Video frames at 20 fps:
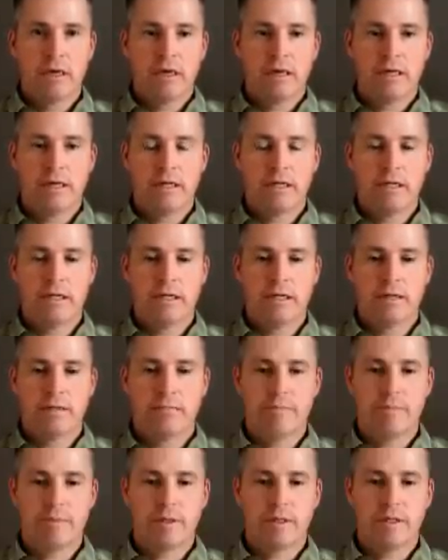
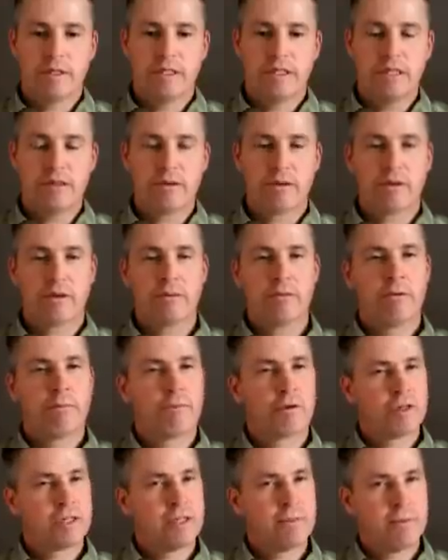The geothermal
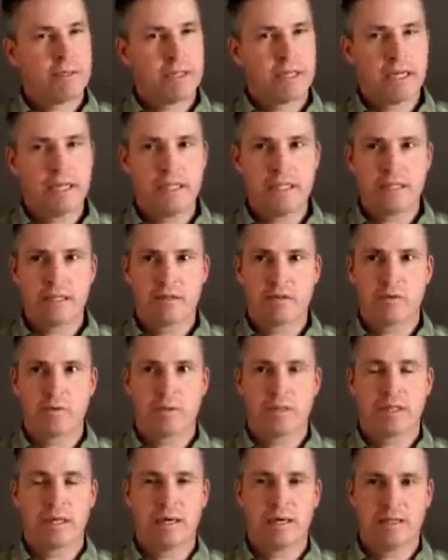precipitation is
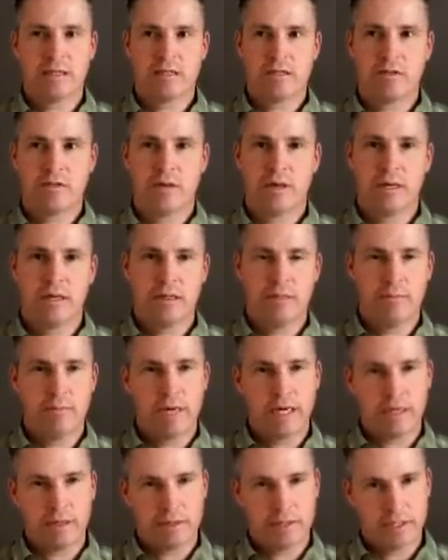what concentrated the
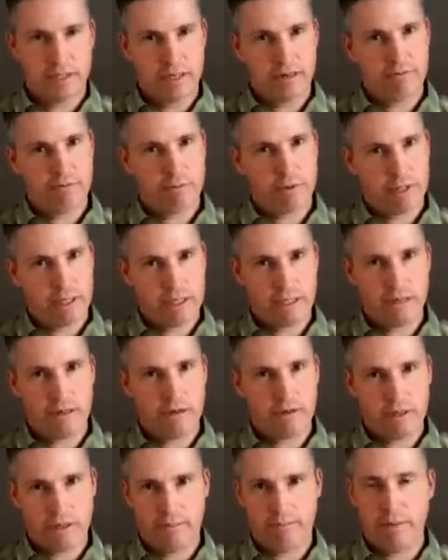metals enough where they could
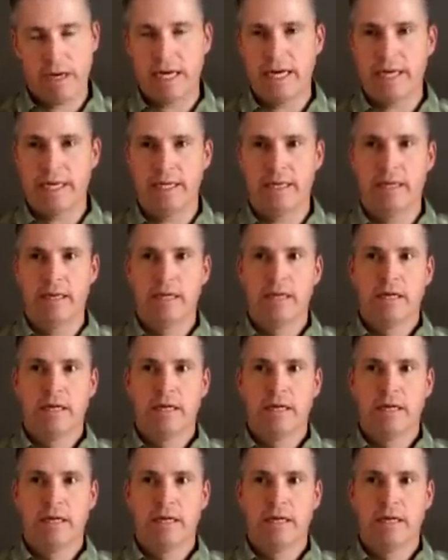go in and mine.